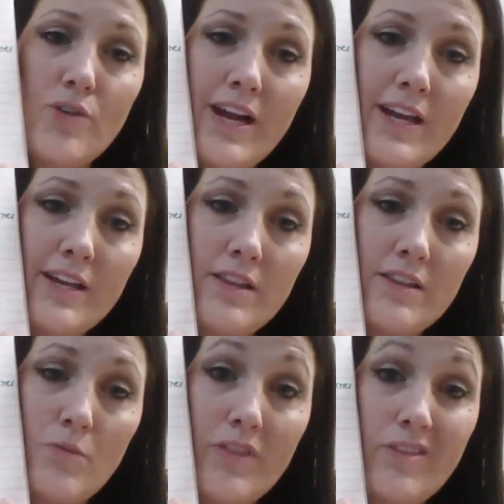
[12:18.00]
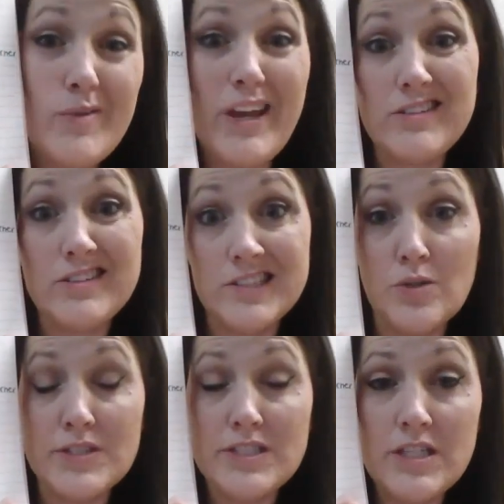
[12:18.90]
Try the one that we already
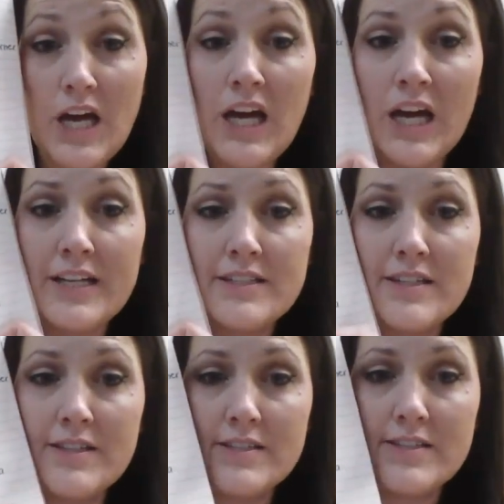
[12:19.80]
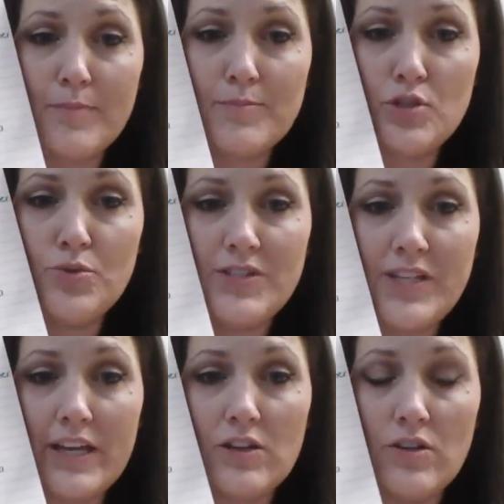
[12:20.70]
know is not, this obtuse
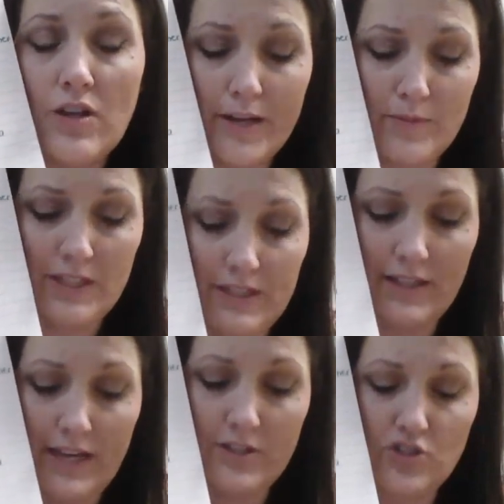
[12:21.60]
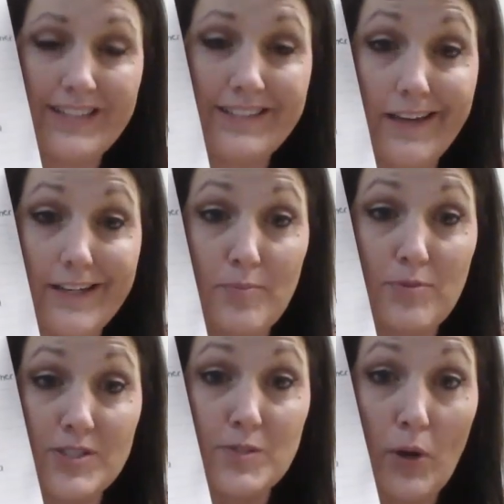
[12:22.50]
angle. I'm going to try to line
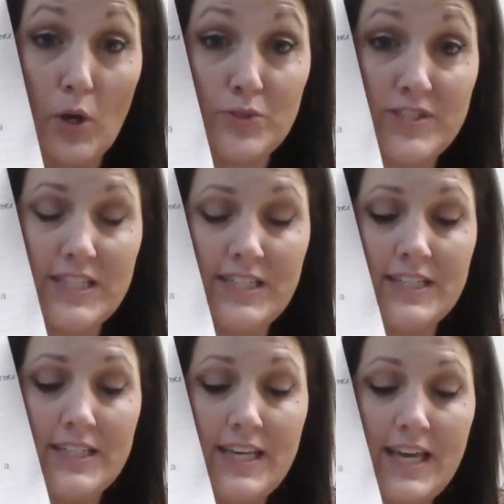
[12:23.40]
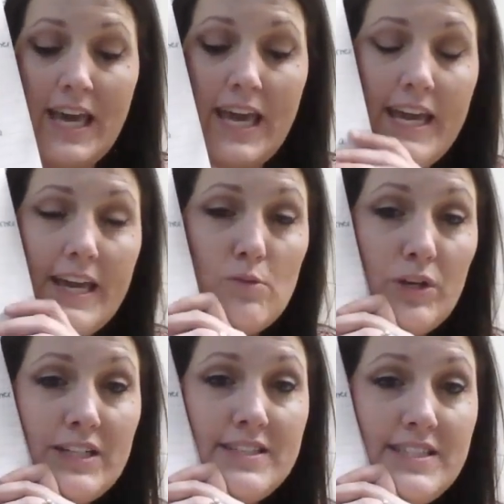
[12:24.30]
up this Post-it, and
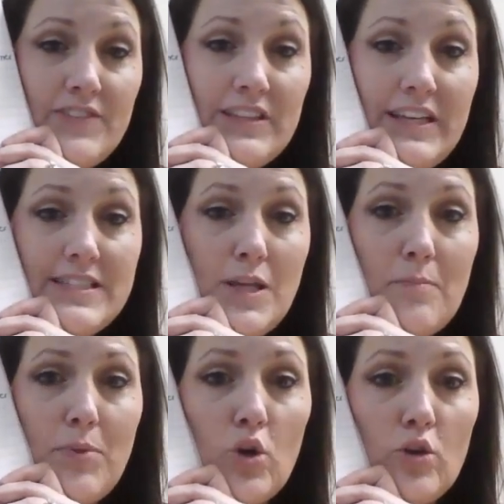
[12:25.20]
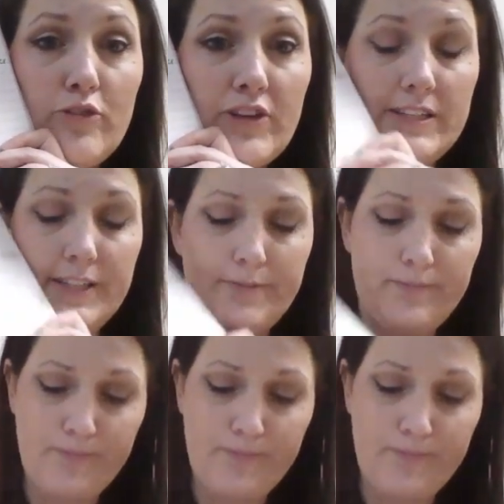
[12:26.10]
we're going to see if it lines up perfectly.